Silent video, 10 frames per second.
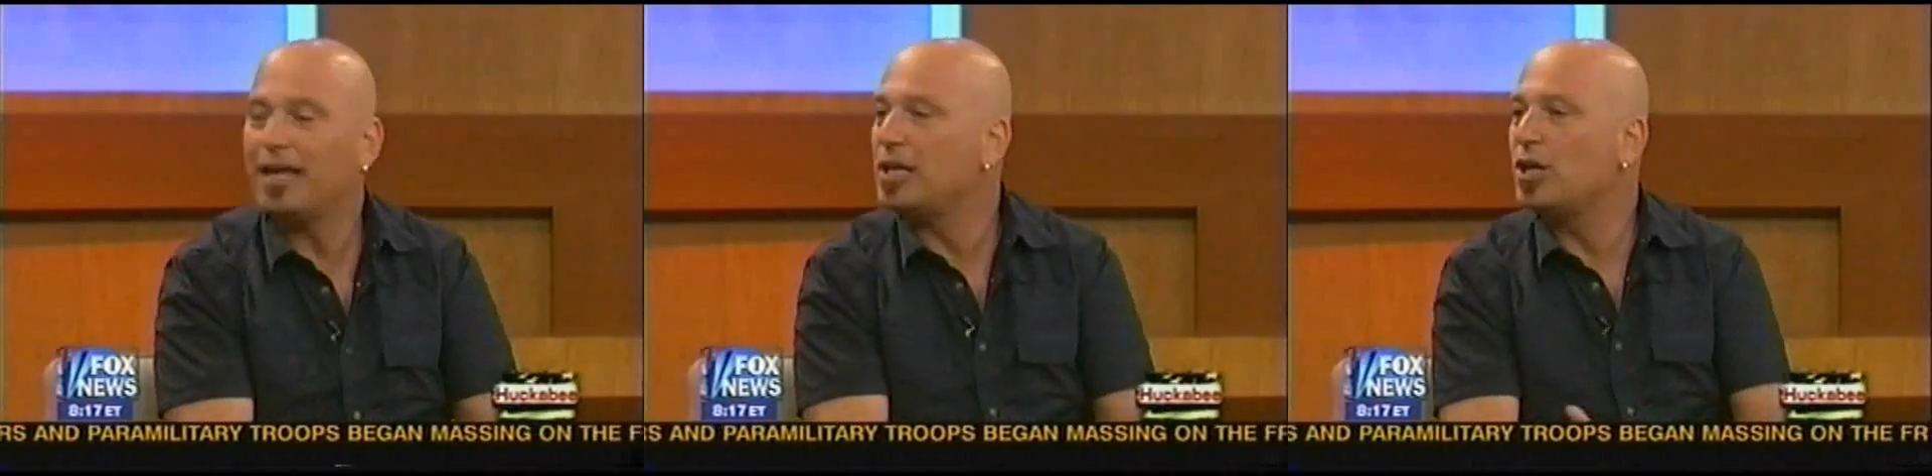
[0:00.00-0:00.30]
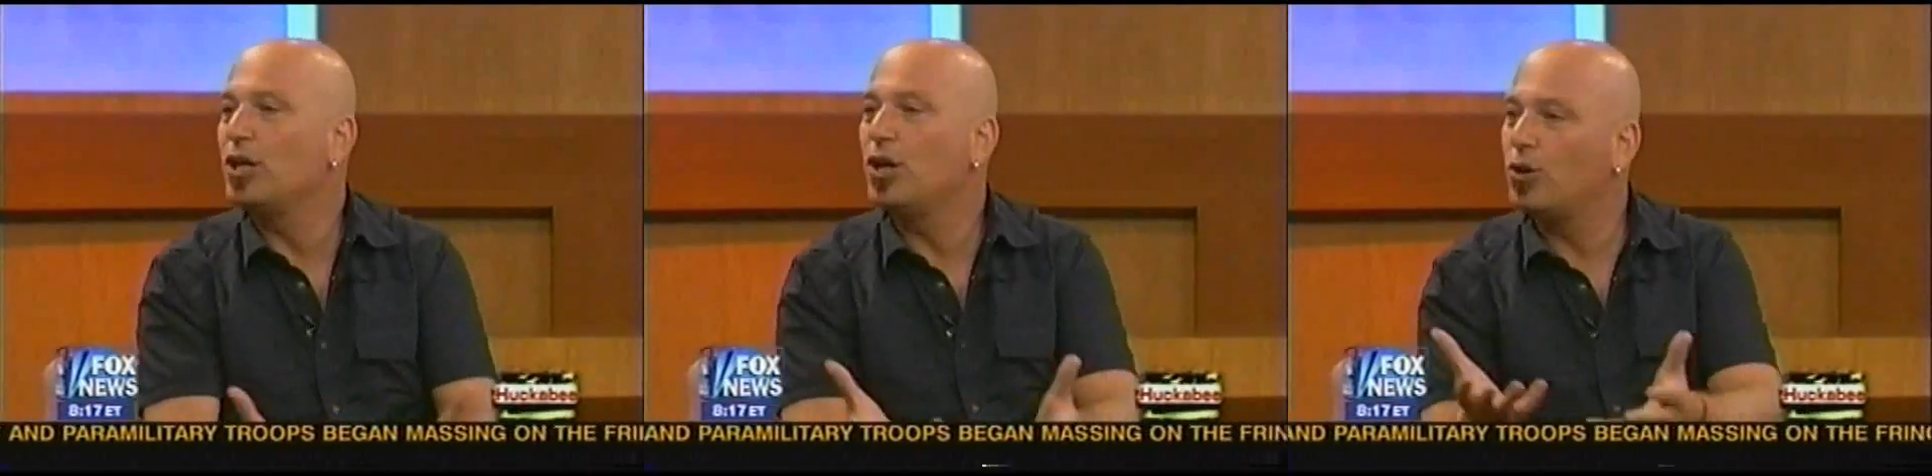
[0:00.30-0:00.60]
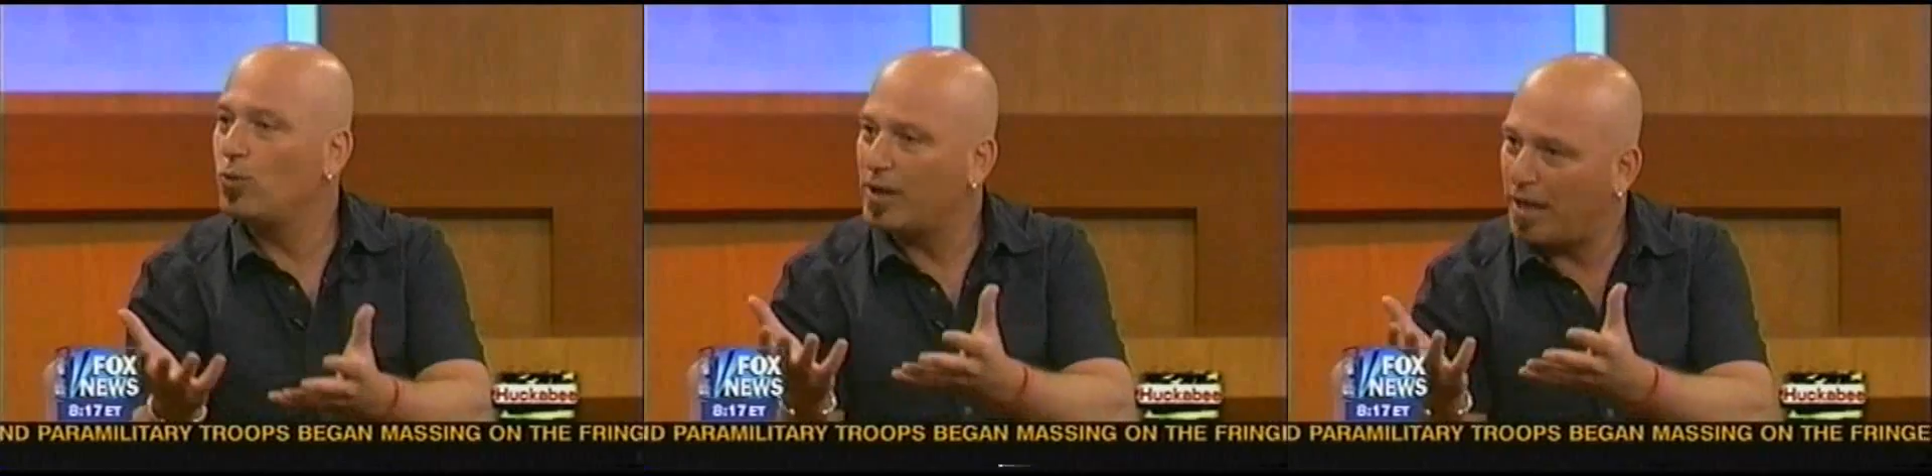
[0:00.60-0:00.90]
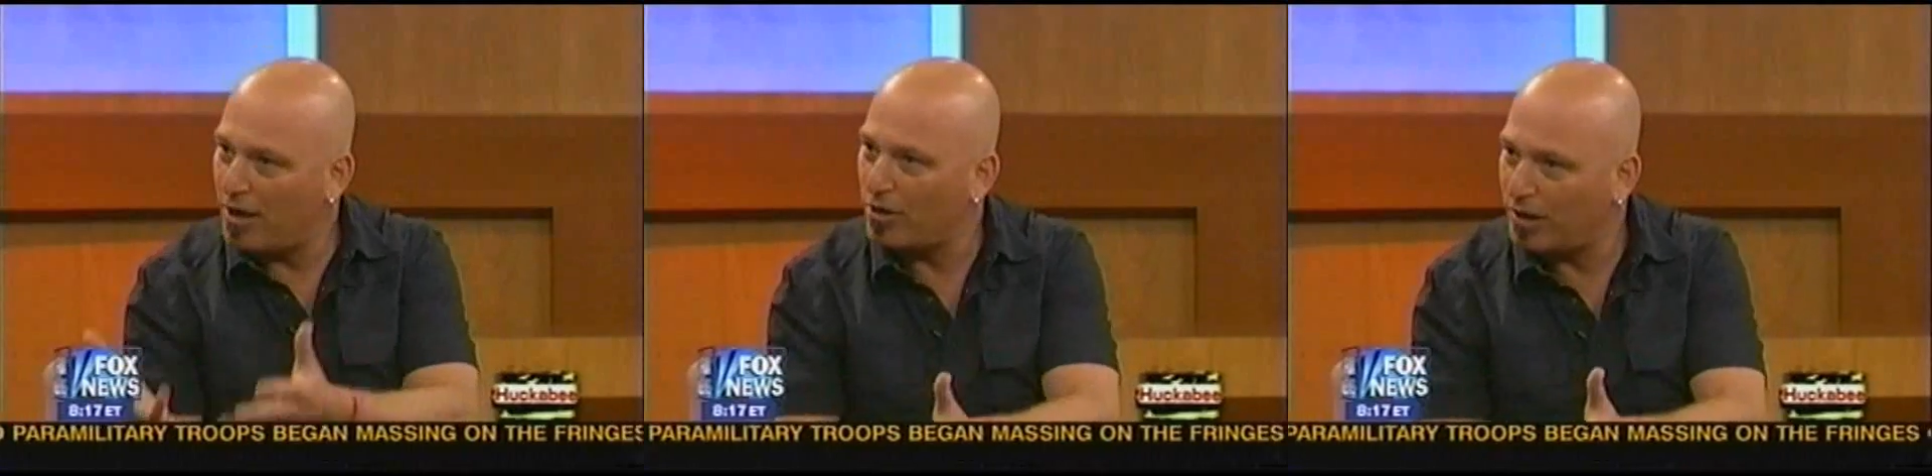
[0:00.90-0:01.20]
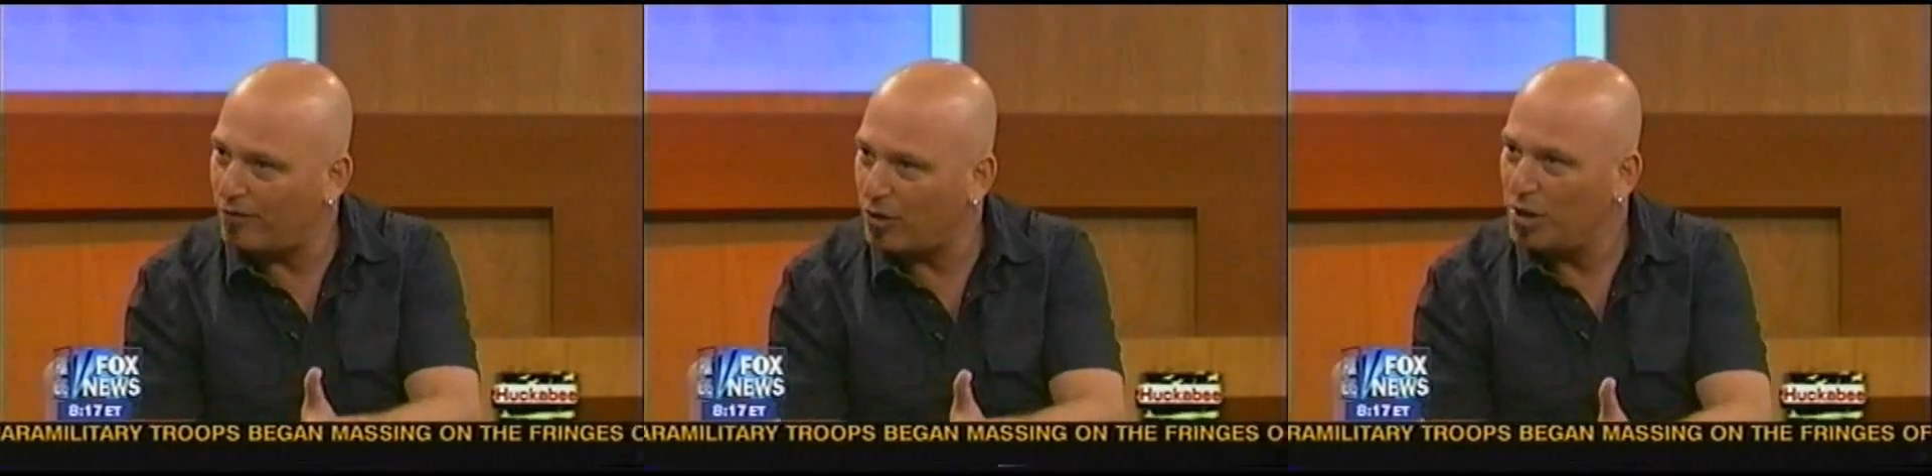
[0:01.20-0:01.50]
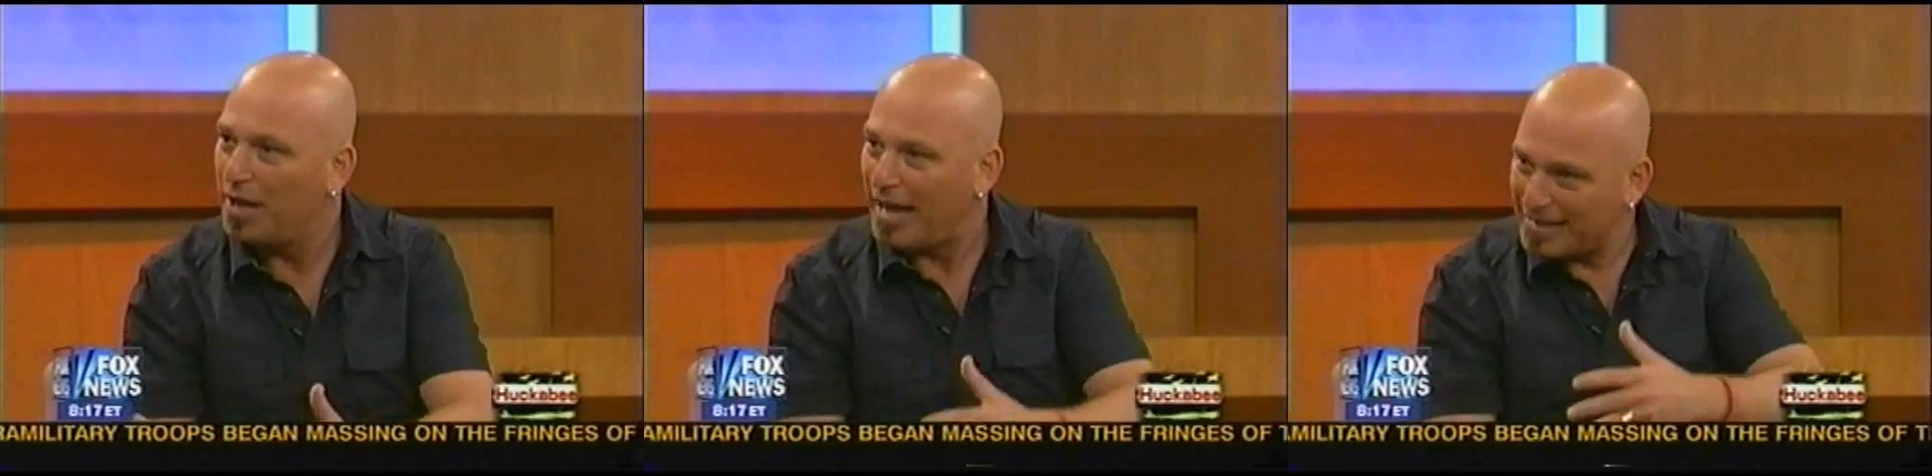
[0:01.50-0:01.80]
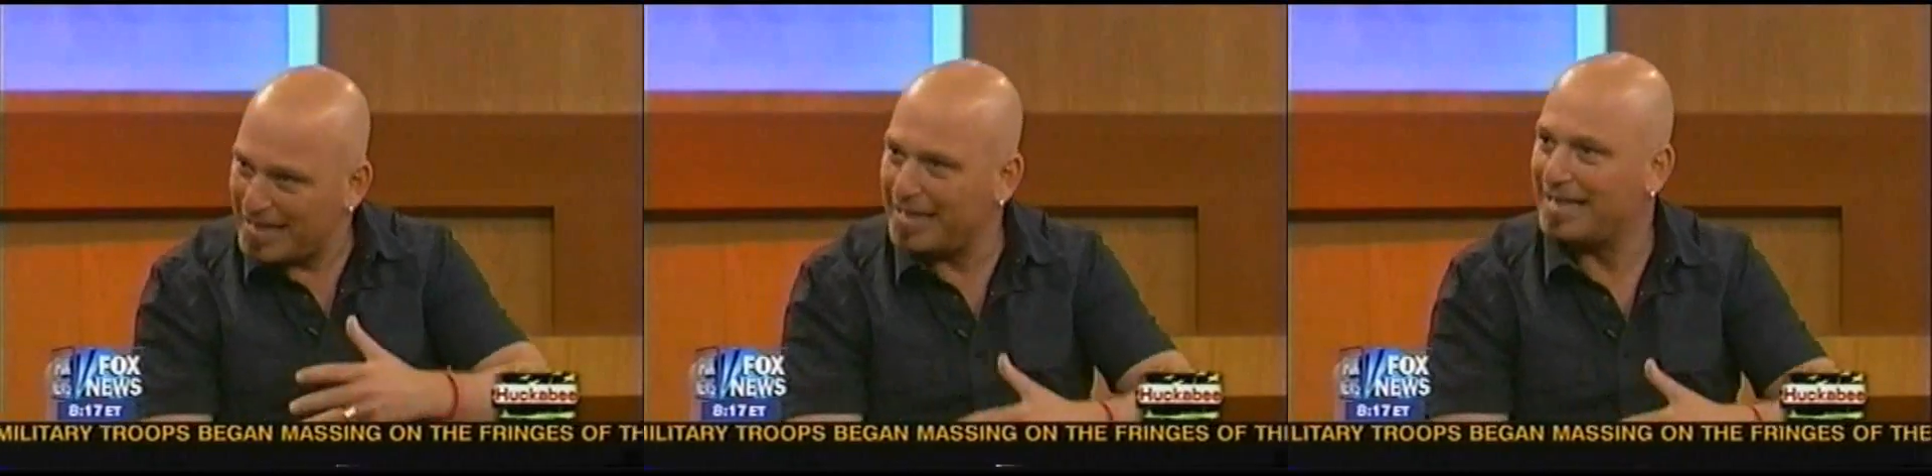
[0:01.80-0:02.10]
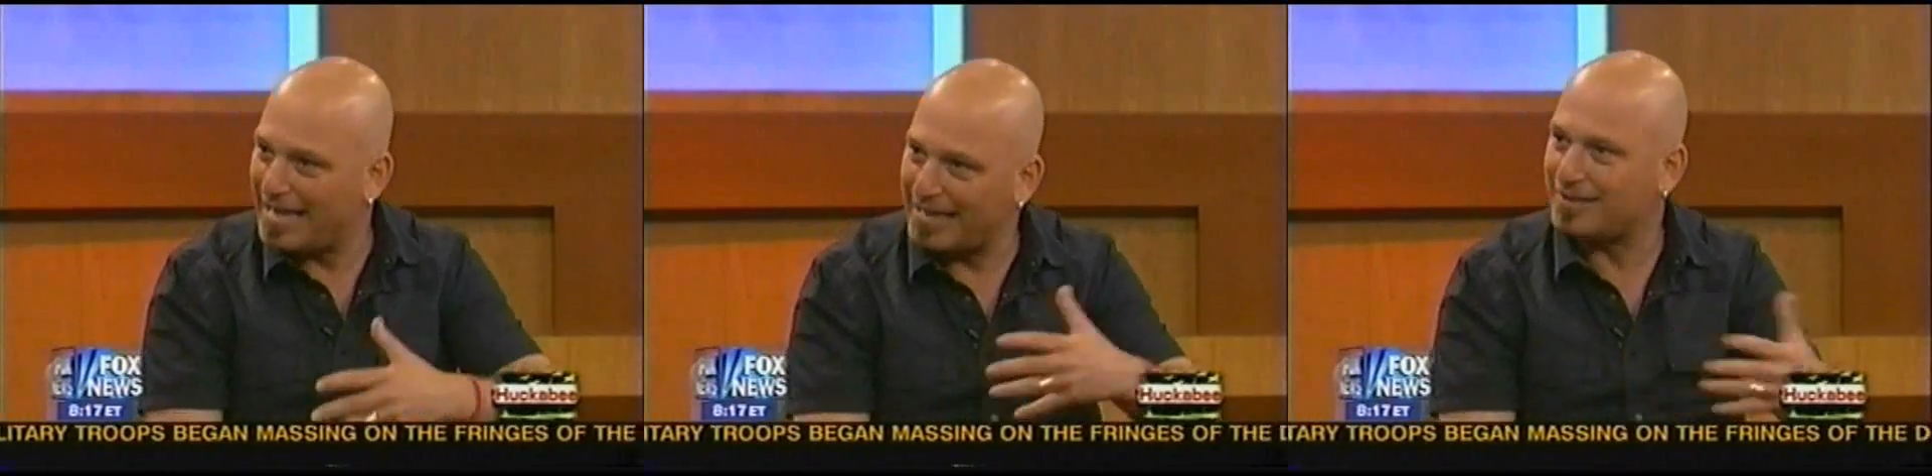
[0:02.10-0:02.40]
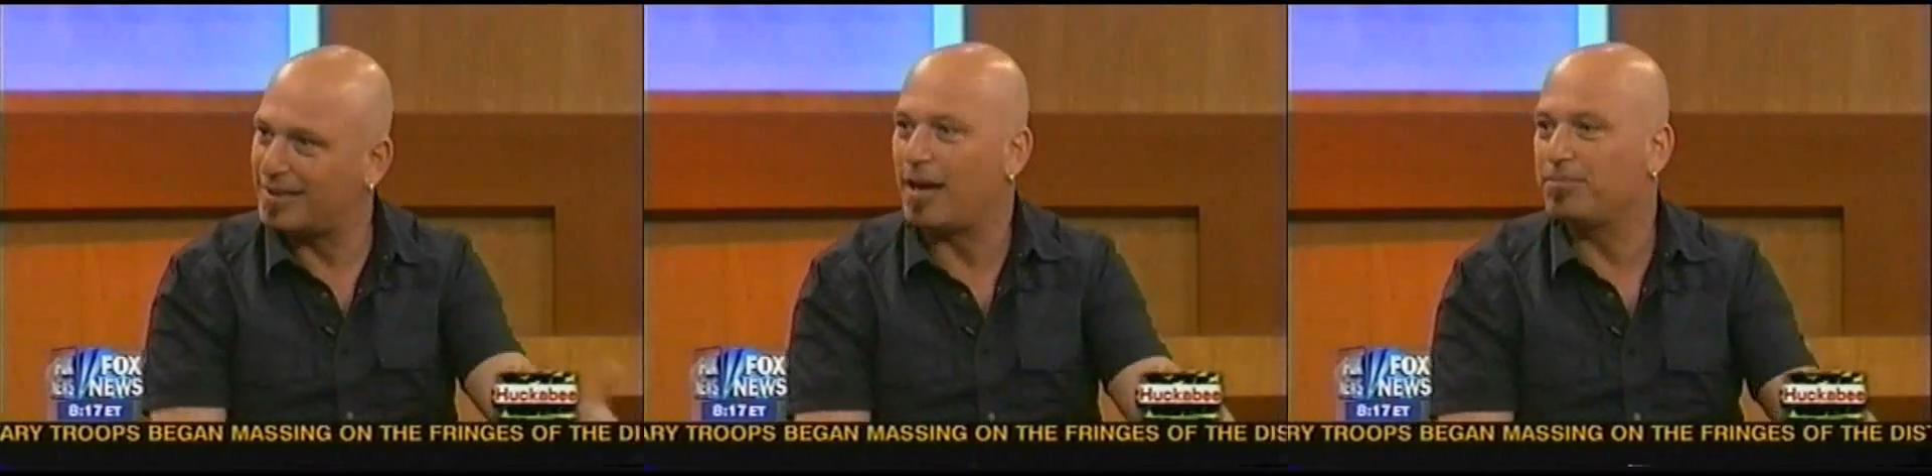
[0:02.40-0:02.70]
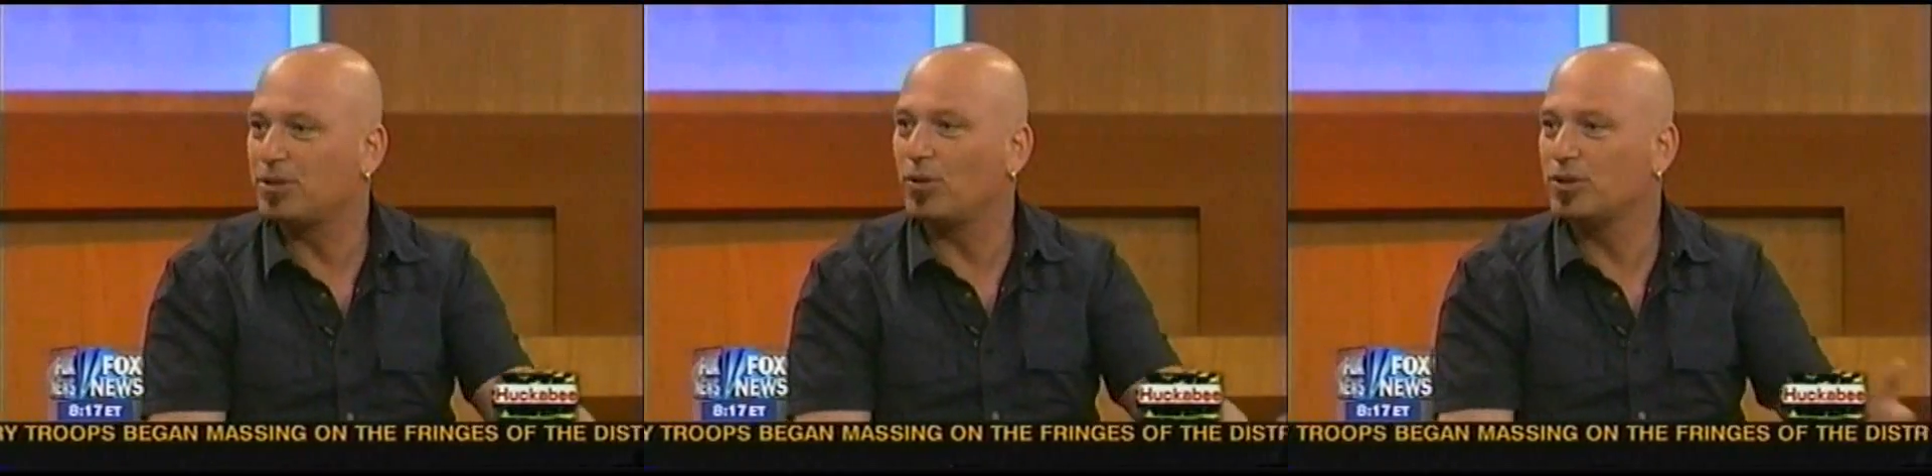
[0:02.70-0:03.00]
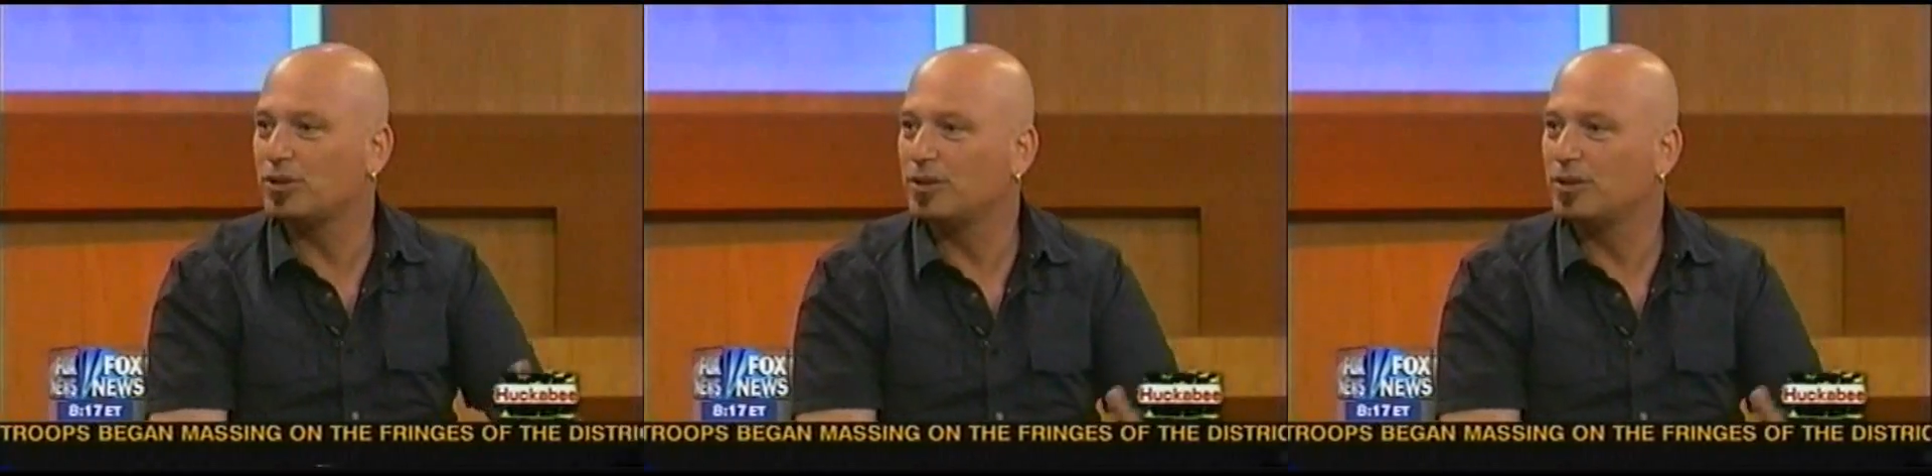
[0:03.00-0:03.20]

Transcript: then you can go to a caregiver and take the next step. So